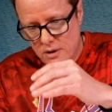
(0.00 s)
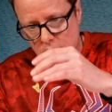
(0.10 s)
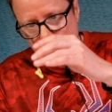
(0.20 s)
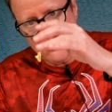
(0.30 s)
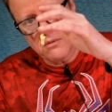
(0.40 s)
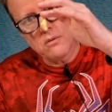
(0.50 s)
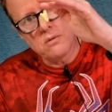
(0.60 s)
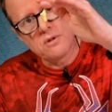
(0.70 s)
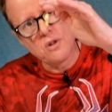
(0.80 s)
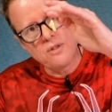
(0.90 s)
Oh.
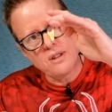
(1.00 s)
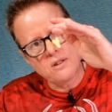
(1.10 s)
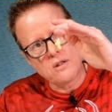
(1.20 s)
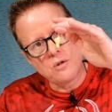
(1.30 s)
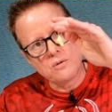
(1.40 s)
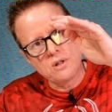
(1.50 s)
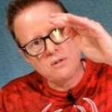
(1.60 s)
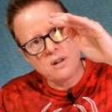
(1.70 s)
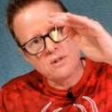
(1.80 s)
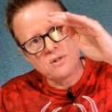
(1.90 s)
So you think the golden
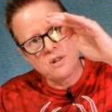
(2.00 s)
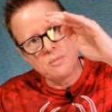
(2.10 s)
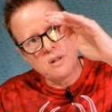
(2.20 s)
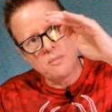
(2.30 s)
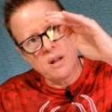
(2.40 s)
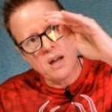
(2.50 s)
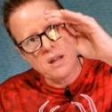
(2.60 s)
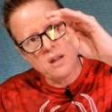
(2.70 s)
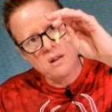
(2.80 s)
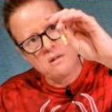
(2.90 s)
T-Rex is going to be in the black
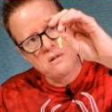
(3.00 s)
head? Yeah.